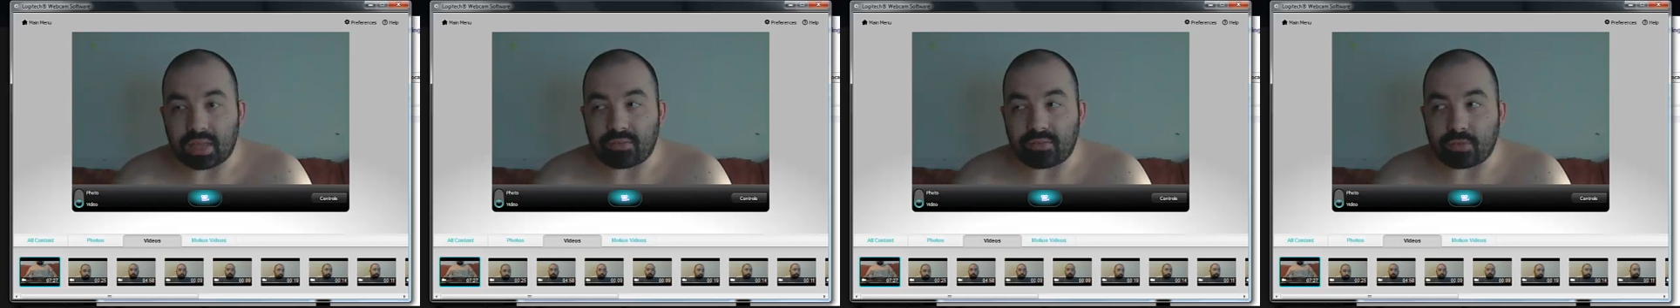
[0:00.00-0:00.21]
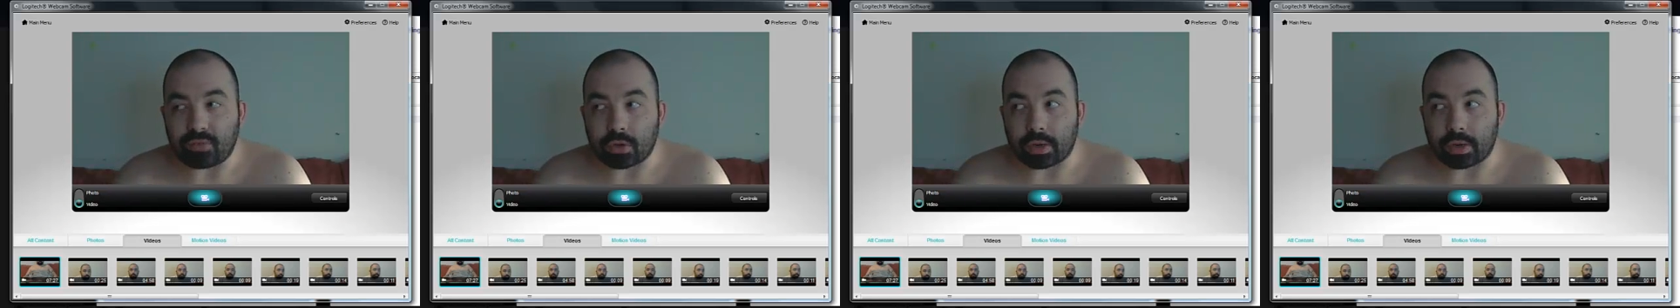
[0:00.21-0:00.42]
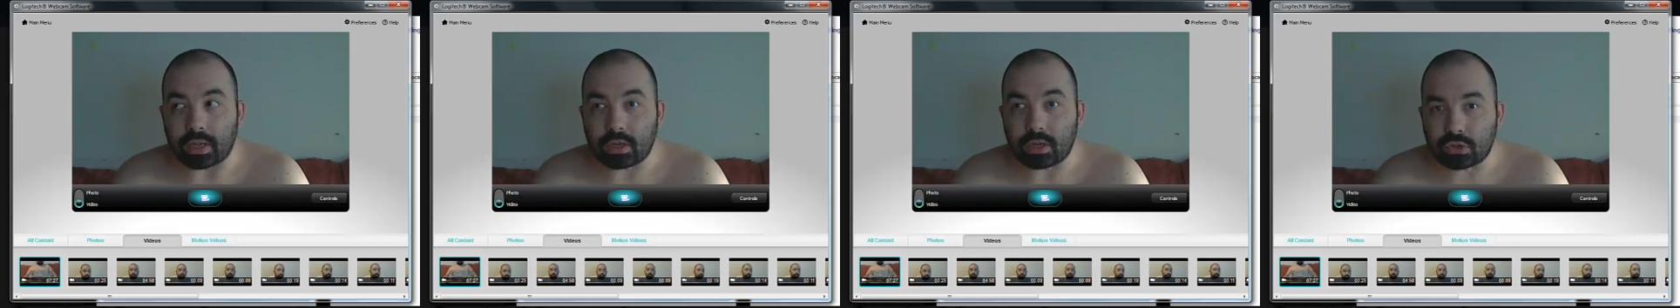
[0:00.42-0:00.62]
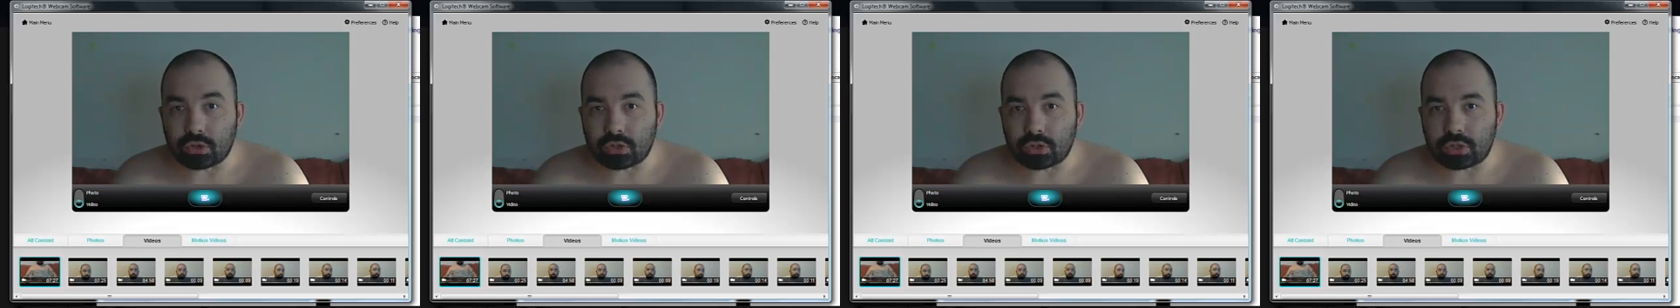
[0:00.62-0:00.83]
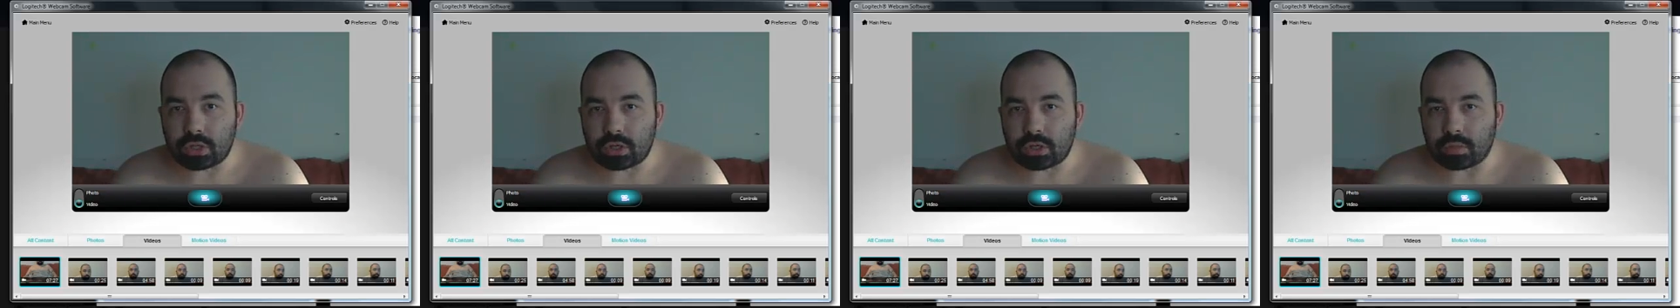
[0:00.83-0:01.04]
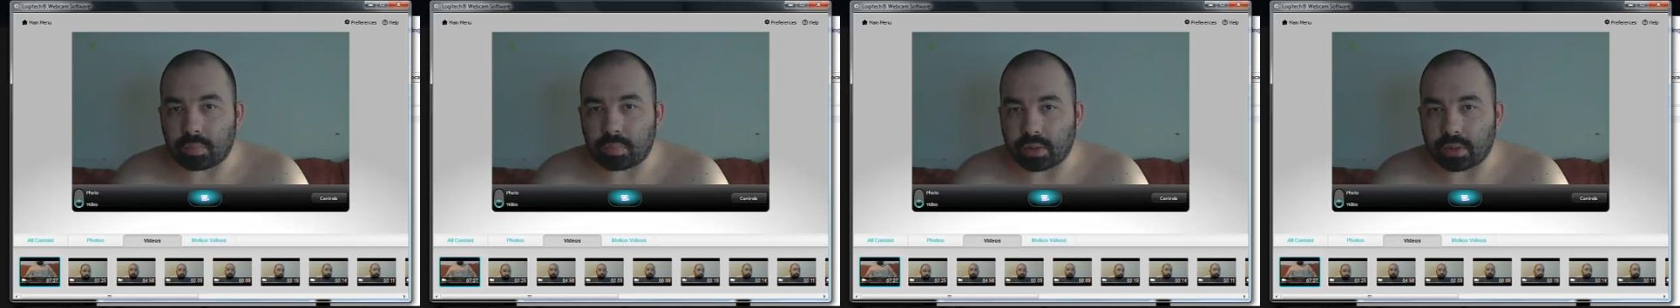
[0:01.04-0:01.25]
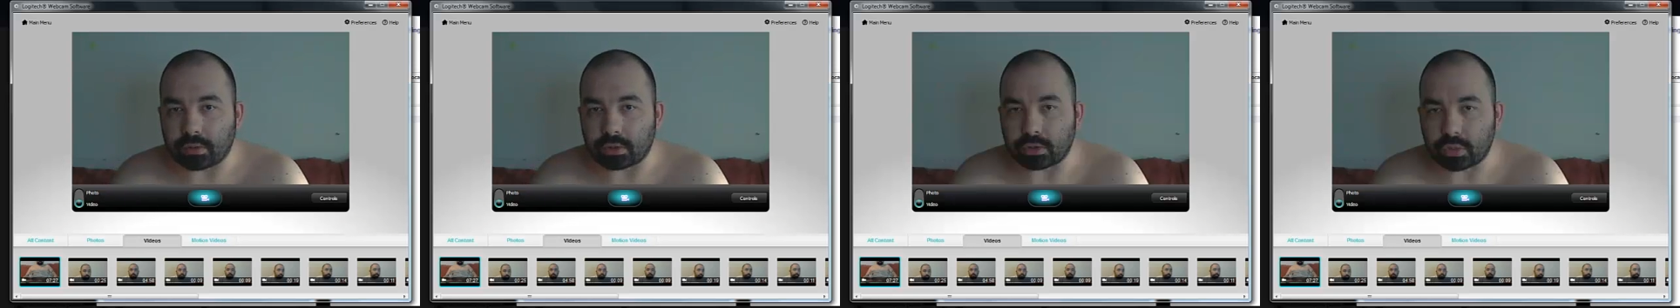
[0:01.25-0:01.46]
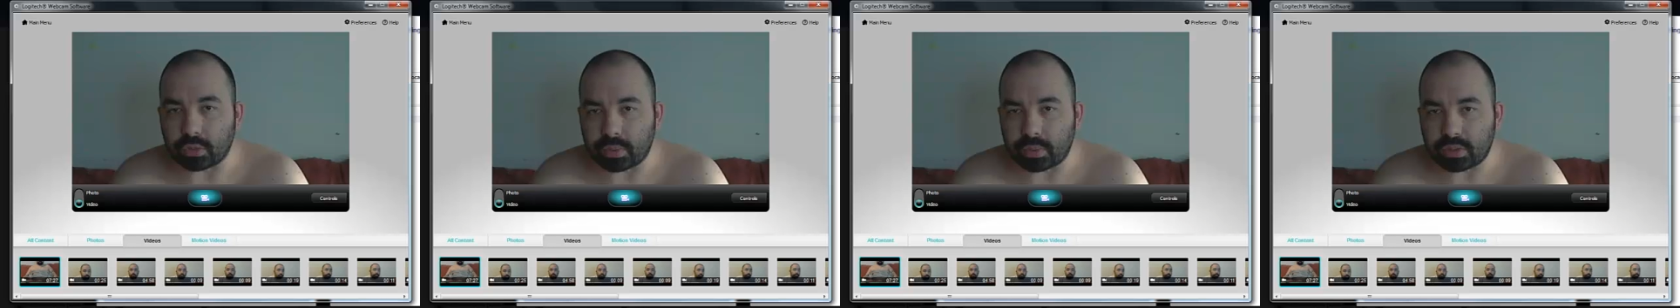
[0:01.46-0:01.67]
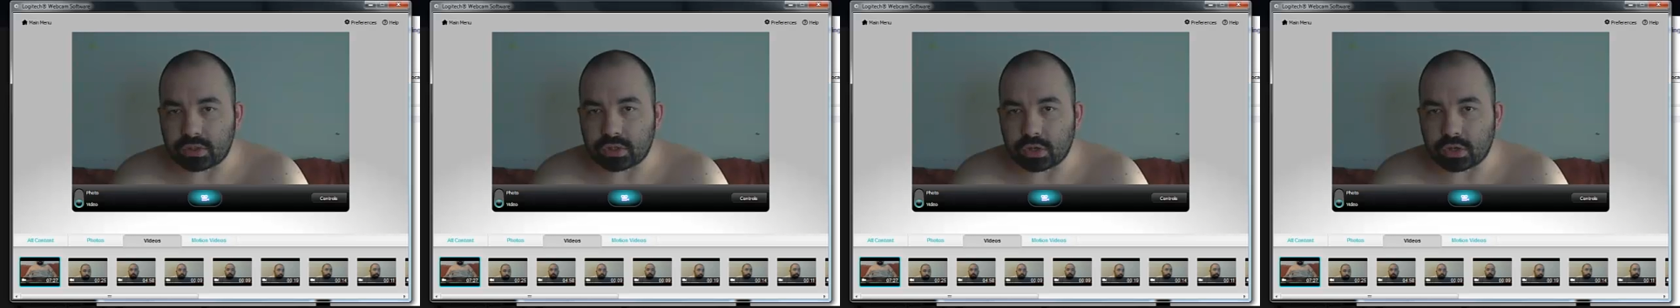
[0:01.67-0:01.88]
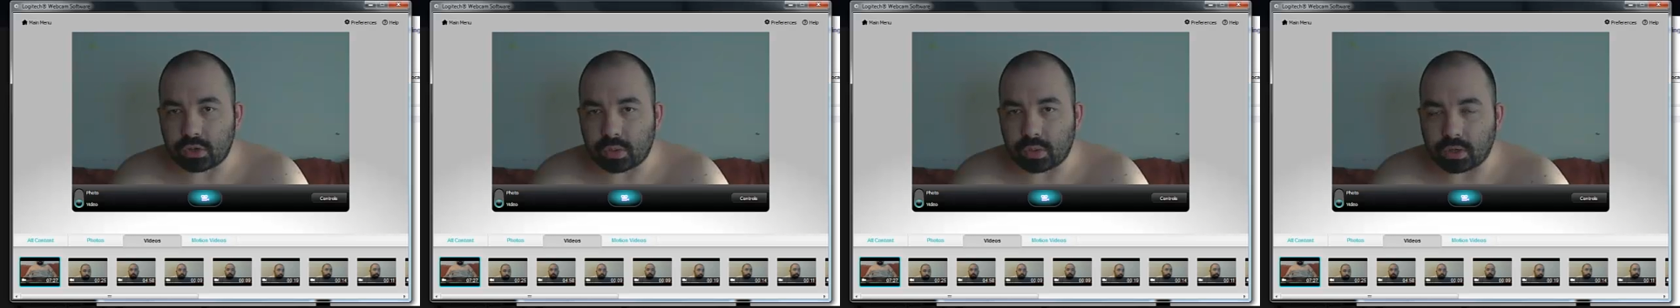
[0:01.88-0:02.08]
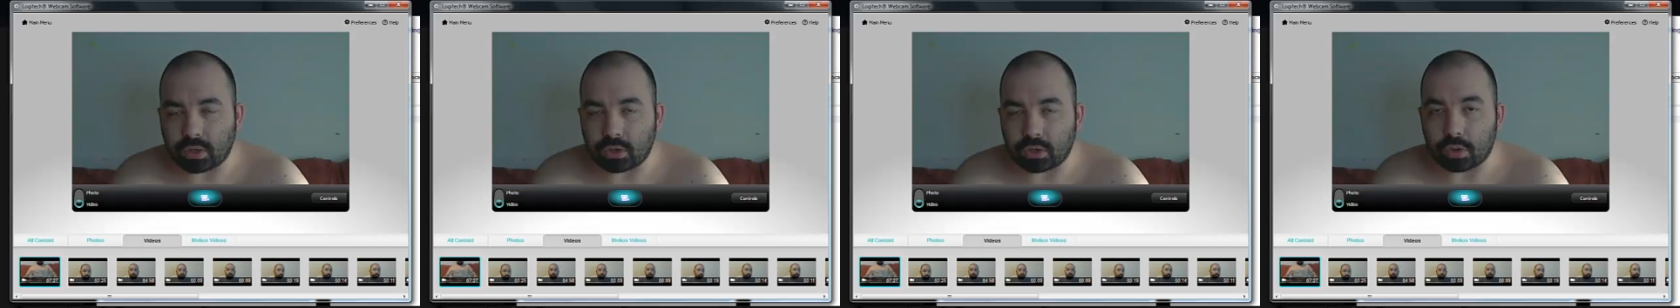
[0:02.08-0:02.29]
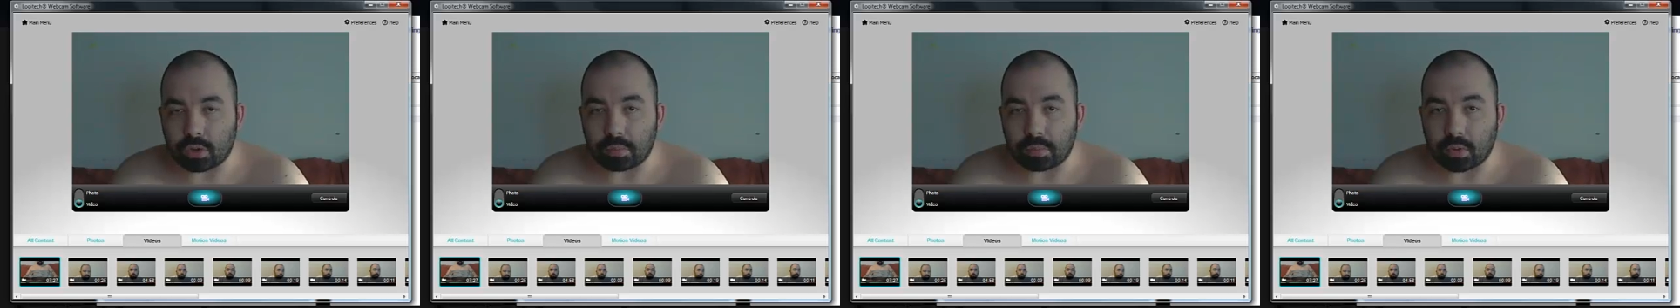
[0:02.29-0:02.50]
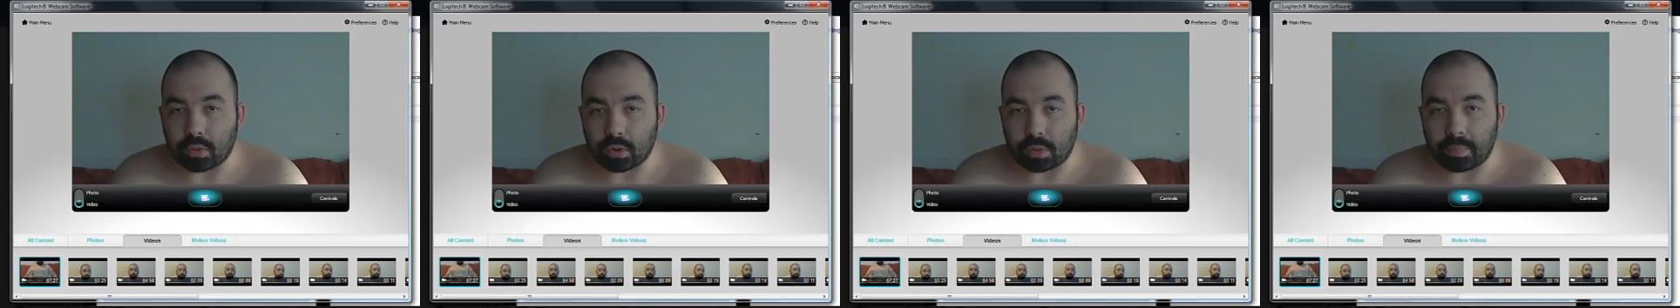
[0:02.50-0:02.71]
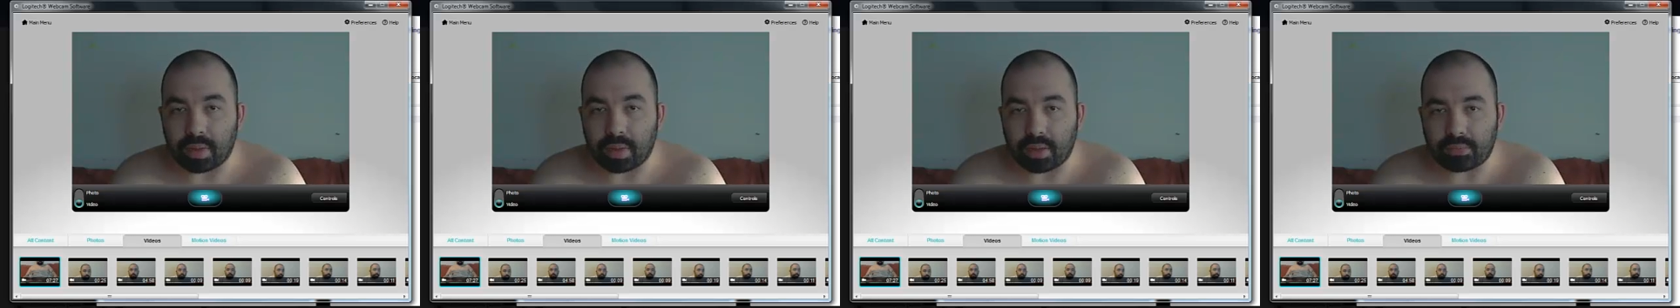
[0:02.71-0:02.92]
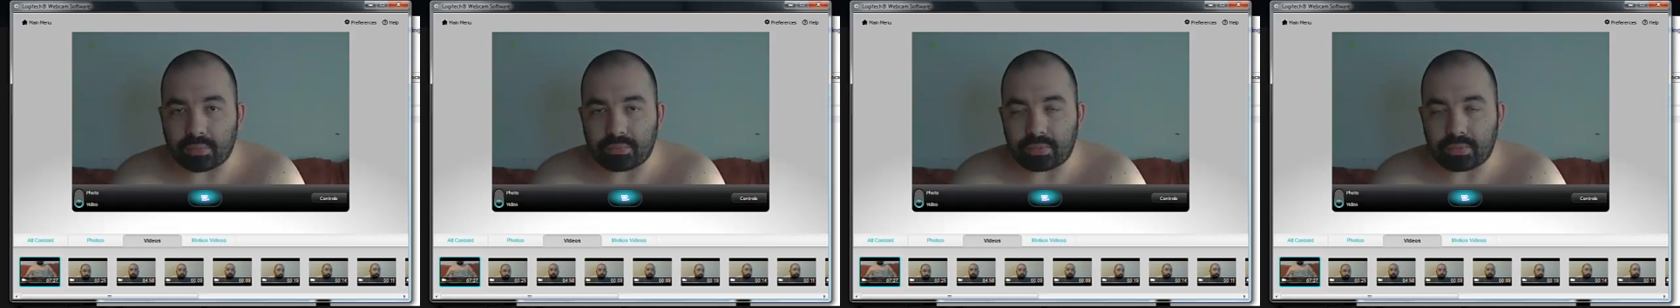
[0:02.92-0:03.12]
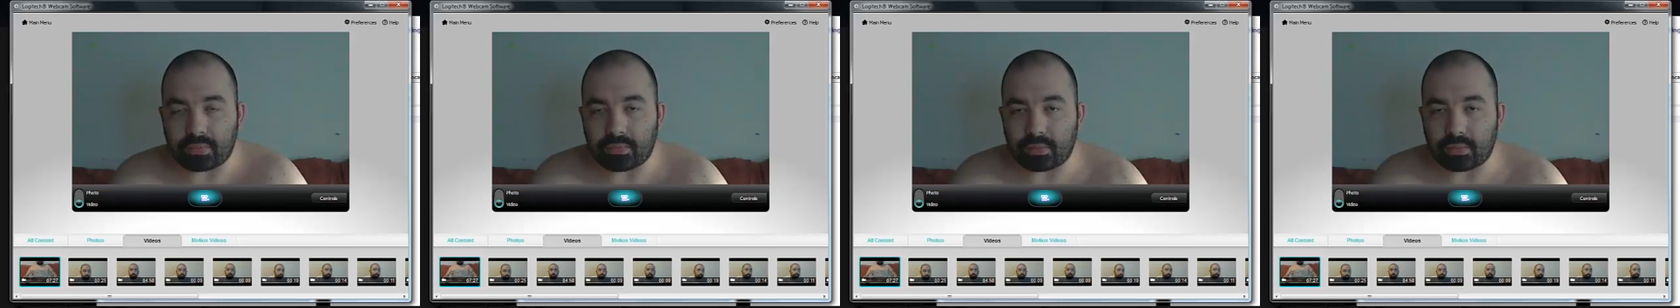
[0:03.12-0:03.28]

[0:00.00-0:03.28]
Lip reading: If you're interested to bother doing so, and you know more about,